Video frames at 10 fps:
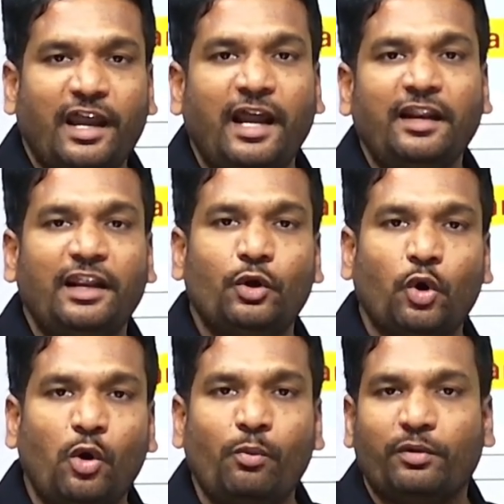and in
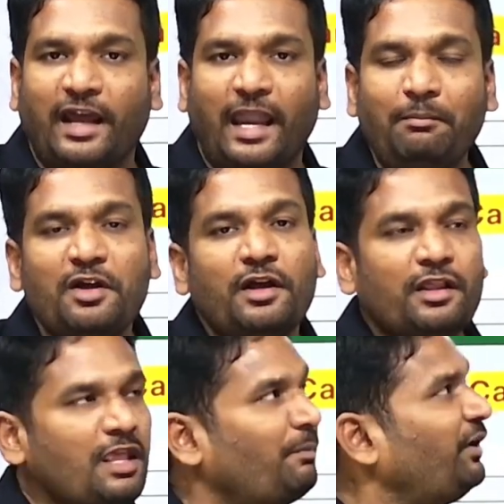no time the